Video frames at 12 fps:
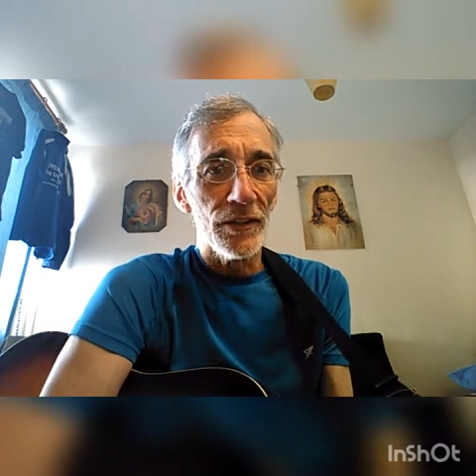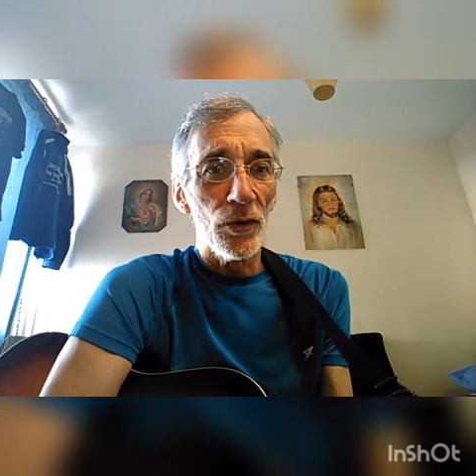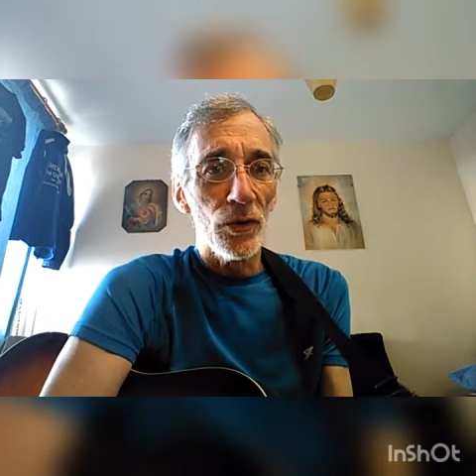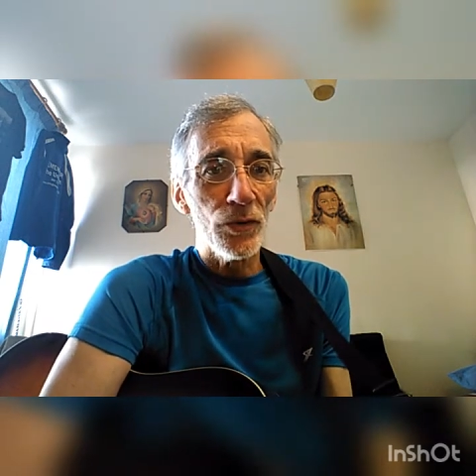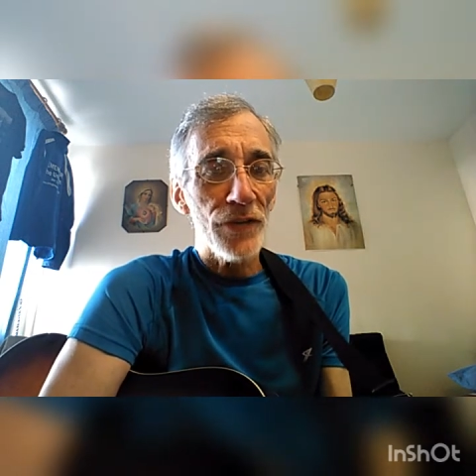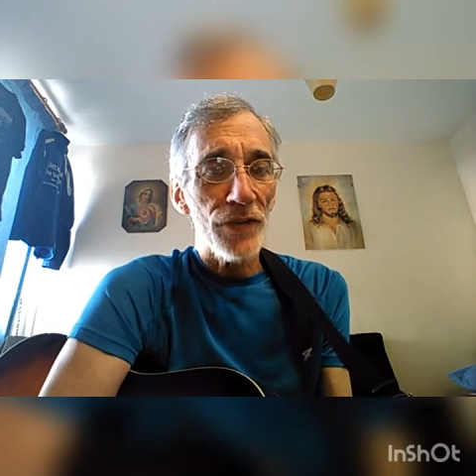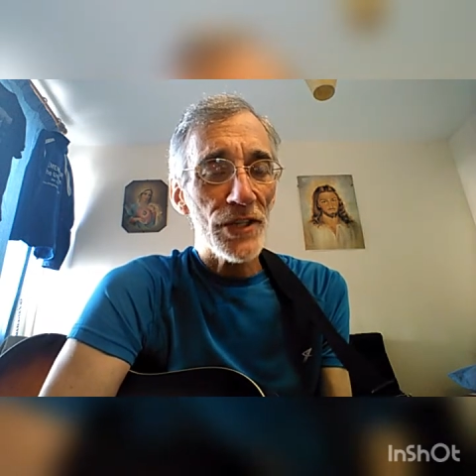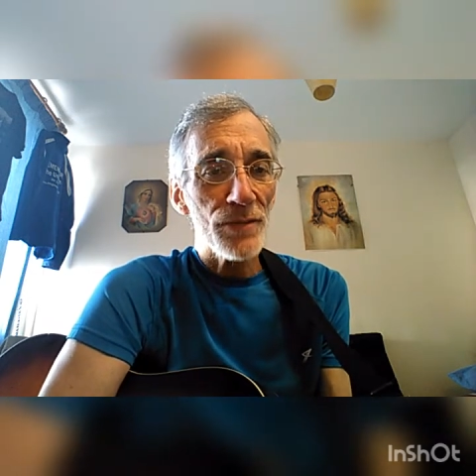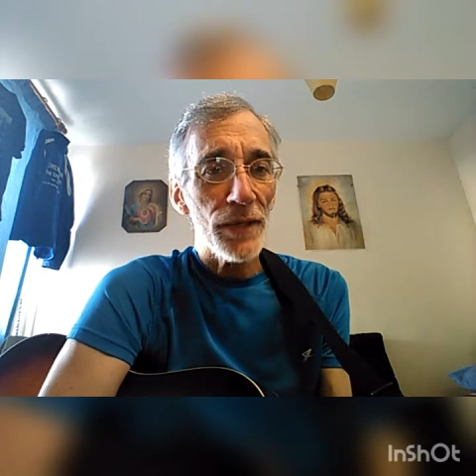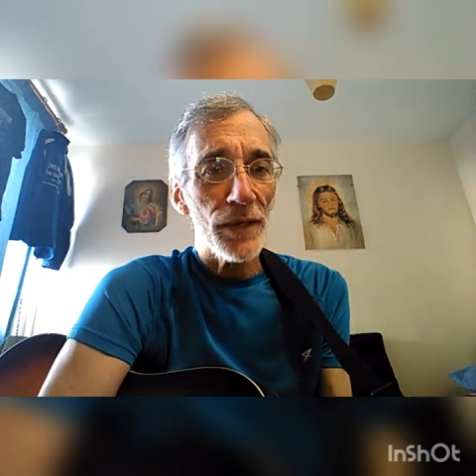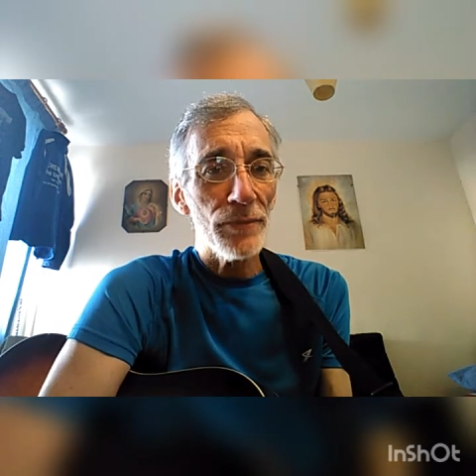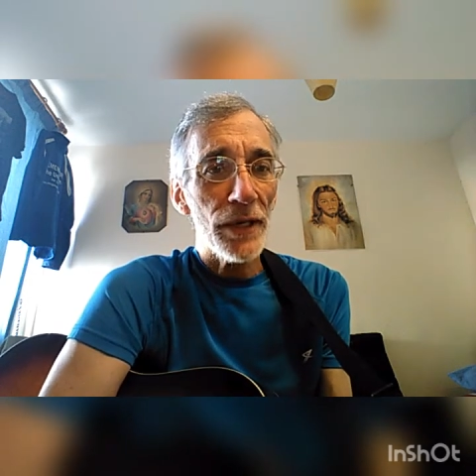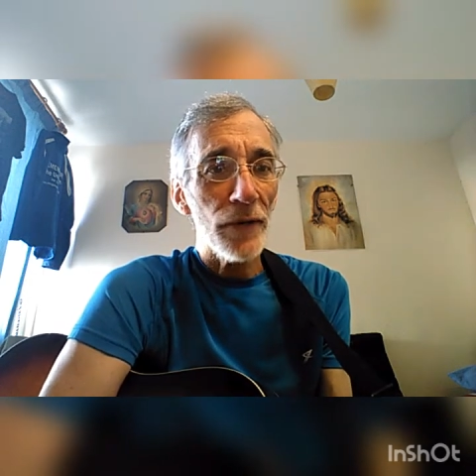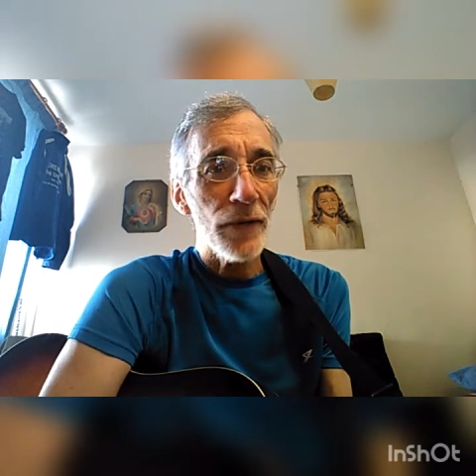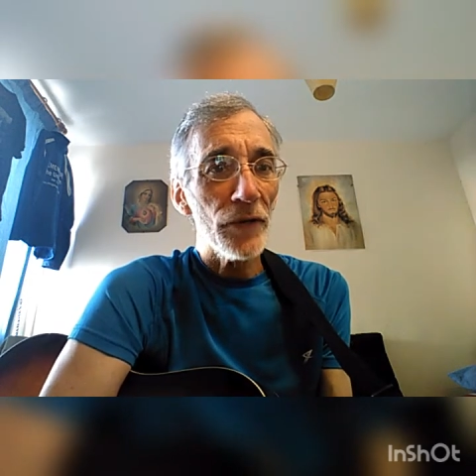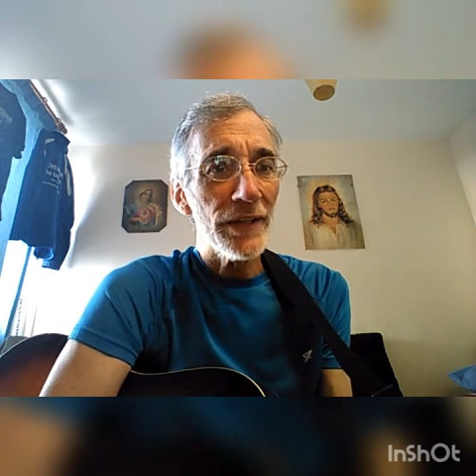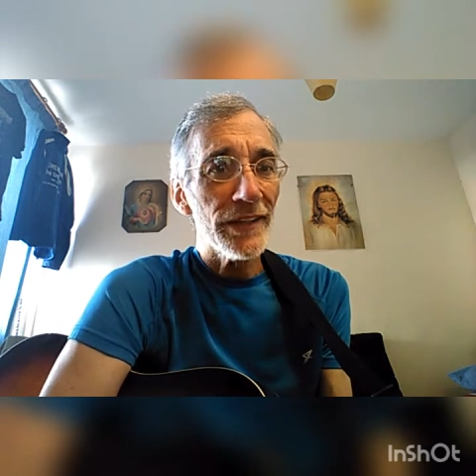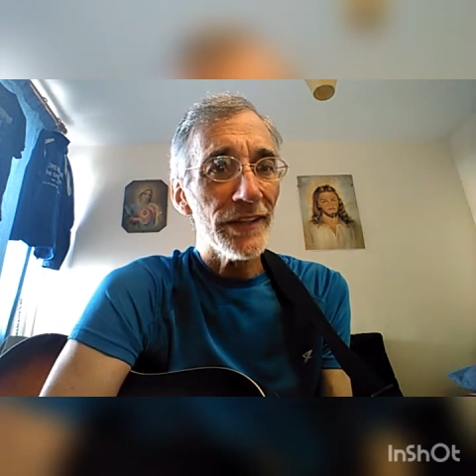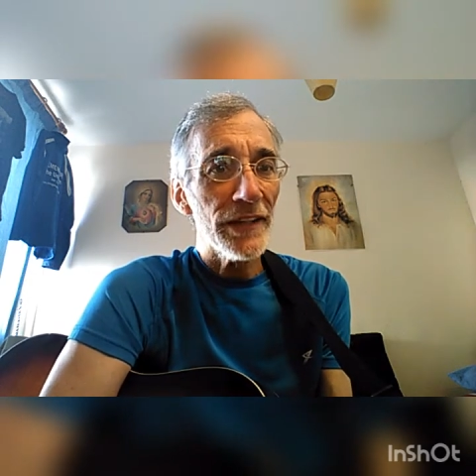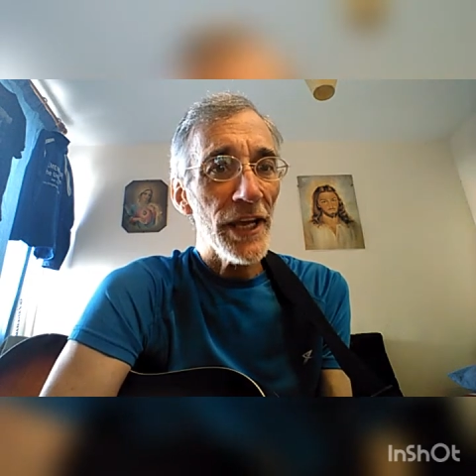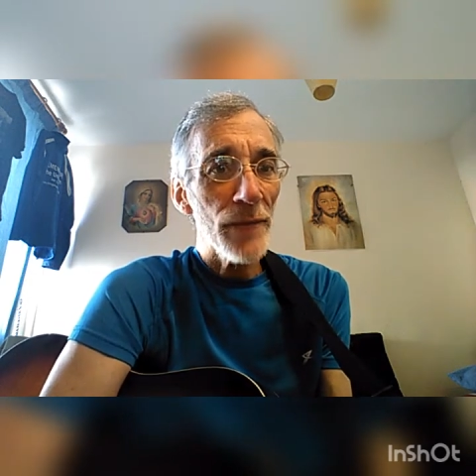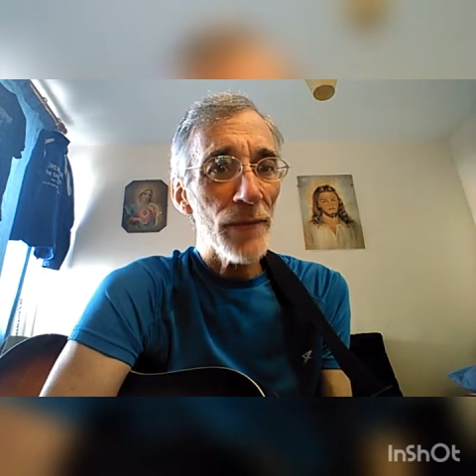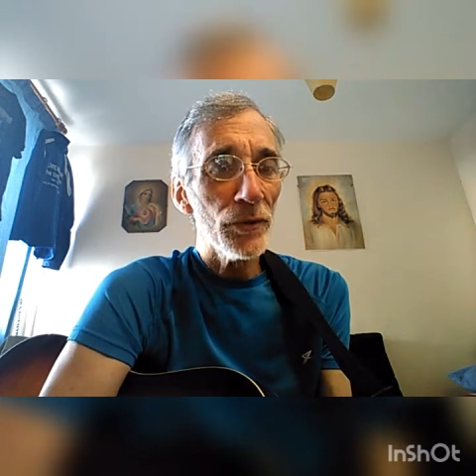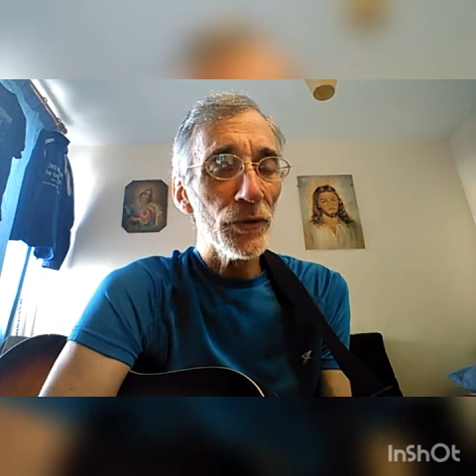Old Testament being written in
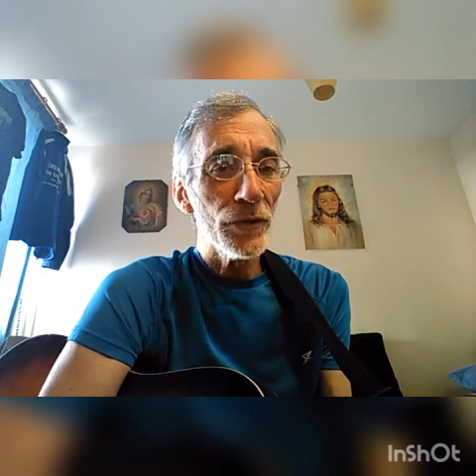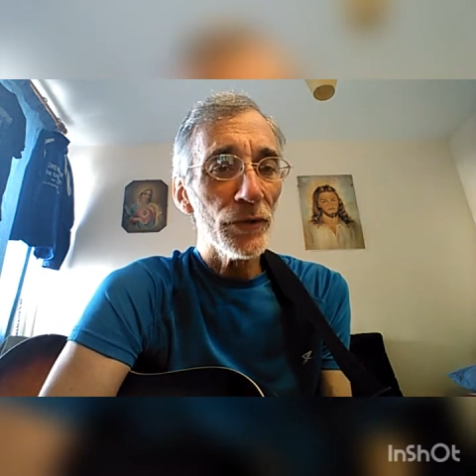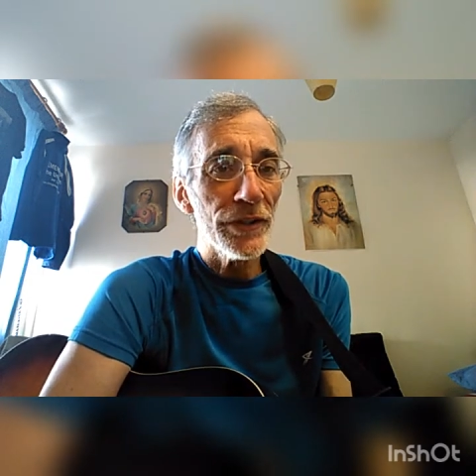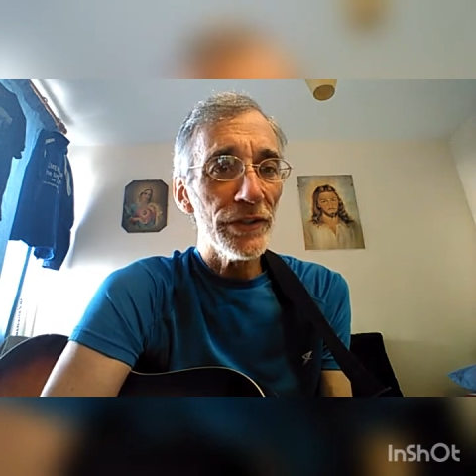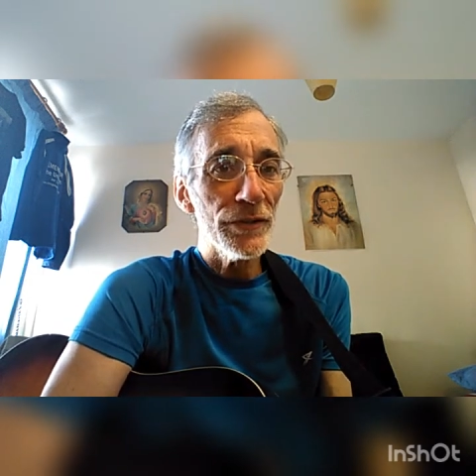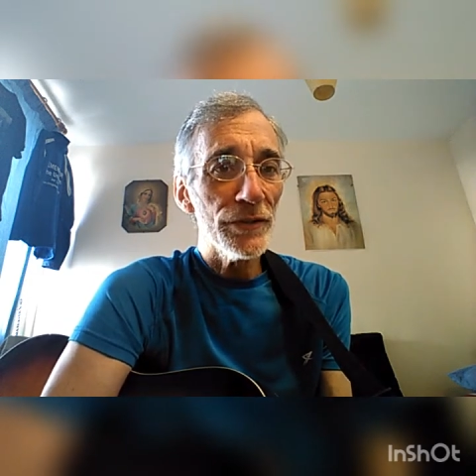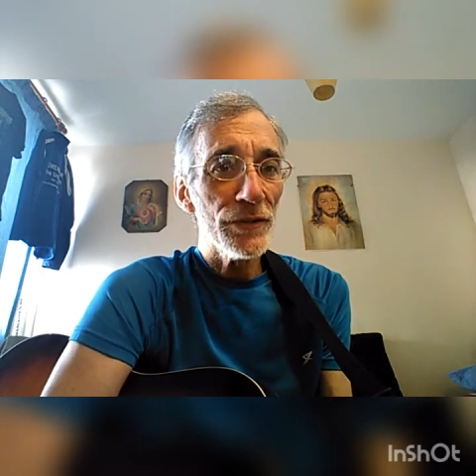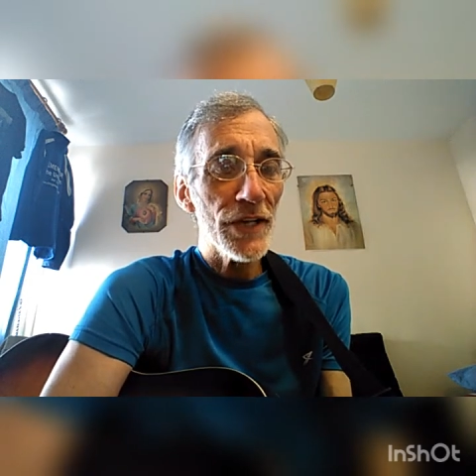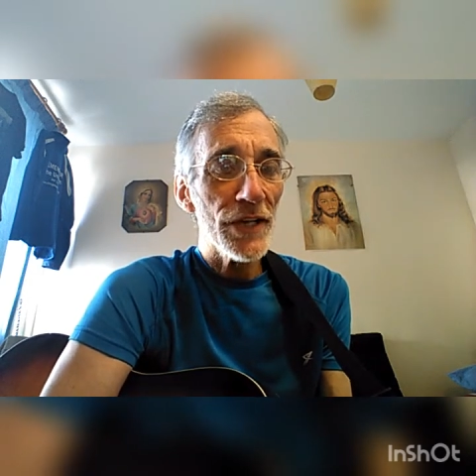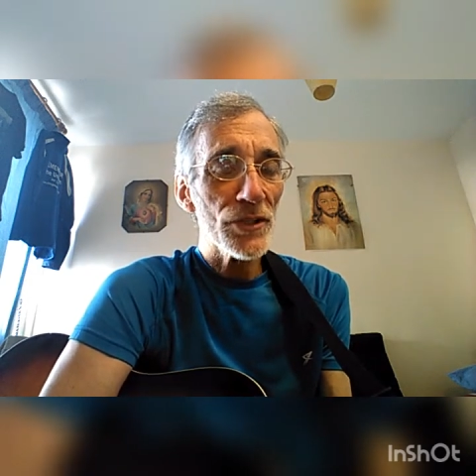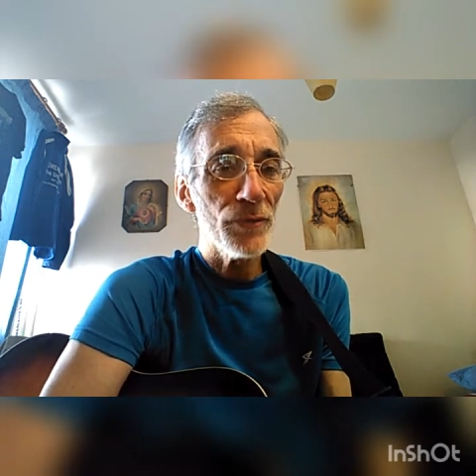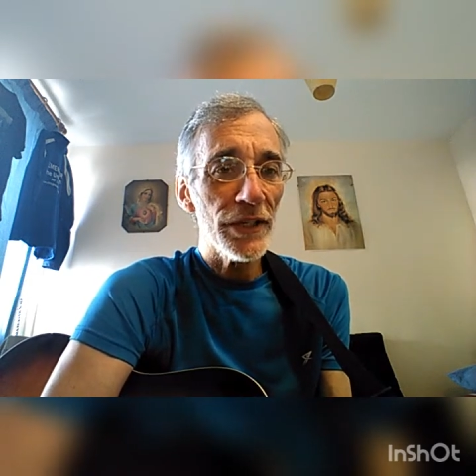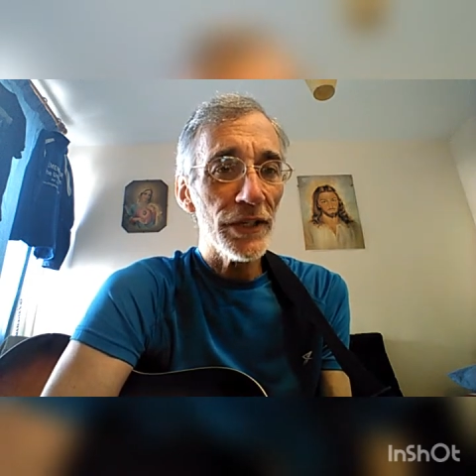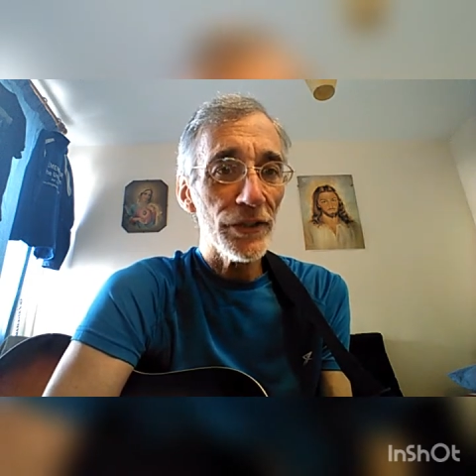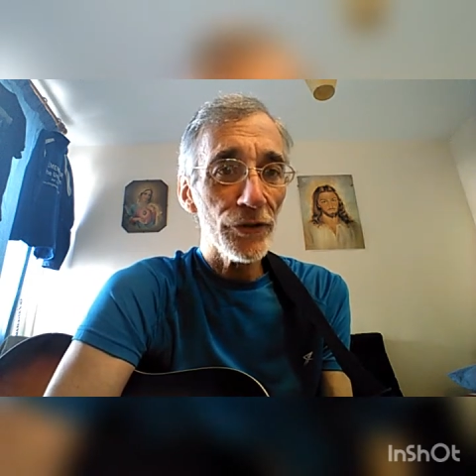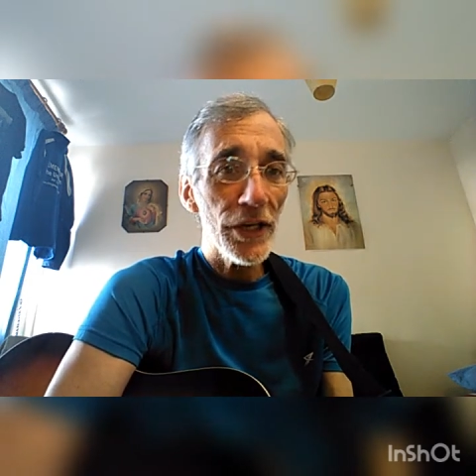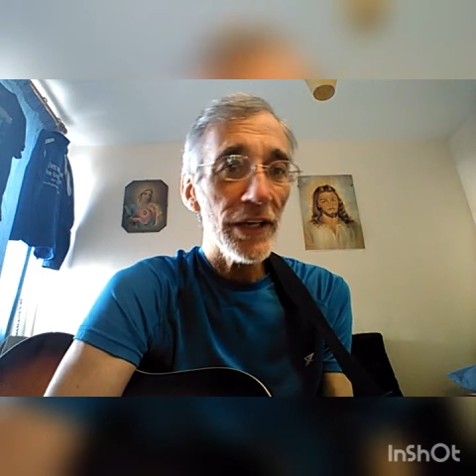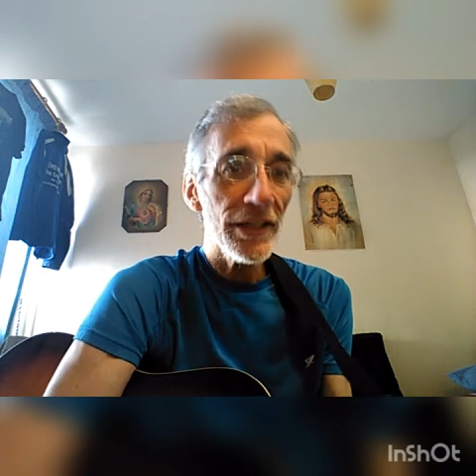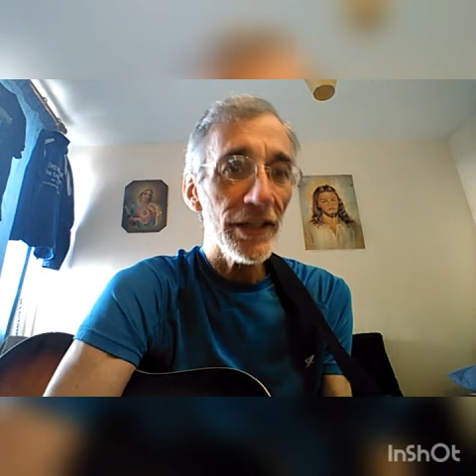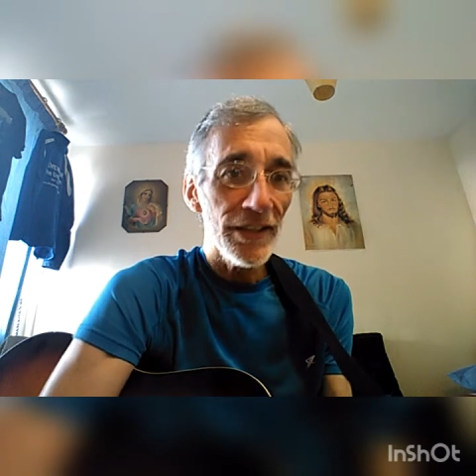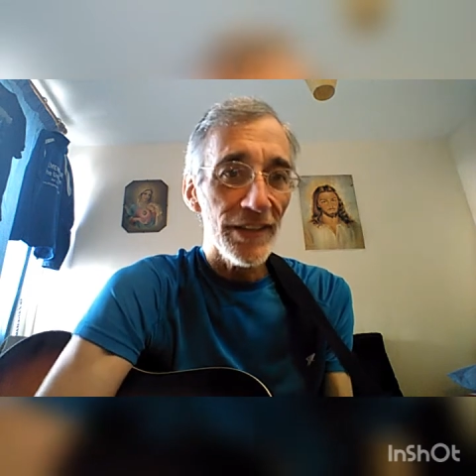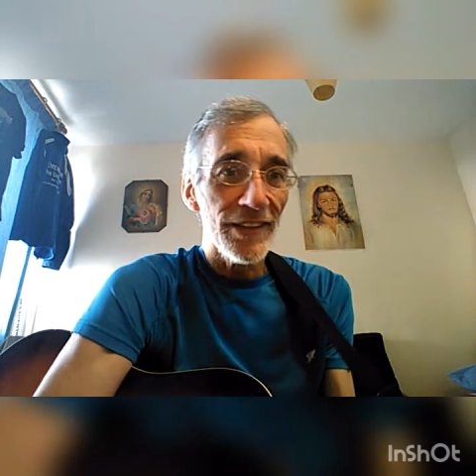Hebrew and the New Testament in Greek,